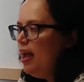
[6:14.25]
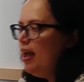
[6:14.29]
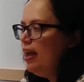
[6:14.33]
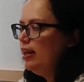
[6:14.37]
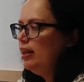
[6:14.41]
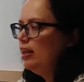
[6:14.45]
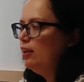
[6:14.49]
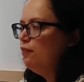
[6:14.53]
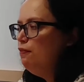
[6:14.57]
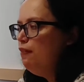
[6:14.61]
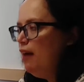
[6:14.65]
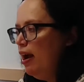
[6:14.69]

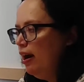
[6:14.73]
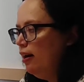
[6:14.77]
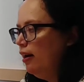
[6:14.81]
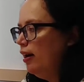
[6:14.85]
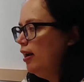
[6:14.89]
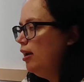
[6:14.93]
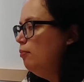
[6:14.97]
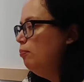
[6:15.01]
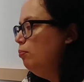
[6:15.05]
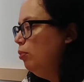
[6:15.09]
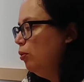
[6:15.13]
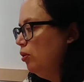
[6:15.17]
is
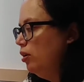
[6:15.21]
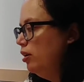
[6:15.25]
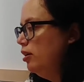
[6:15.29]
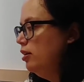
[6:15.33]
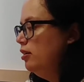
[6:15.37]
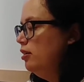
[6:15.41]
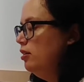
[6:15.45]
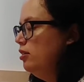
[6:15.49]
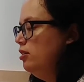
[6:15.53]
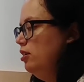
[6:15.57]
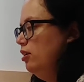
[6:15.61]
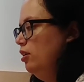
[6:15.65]
very
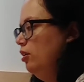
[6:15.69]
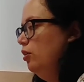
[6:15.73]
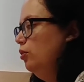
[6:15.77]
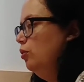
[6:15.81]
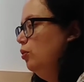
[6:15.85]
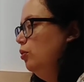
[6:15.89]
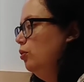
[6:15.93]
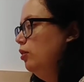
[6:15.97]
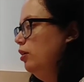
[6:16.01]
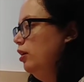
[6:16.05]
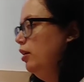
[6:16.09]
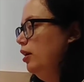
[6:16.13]
important
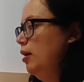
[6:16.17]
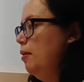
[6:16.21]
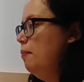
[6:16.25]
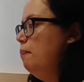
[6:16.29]
to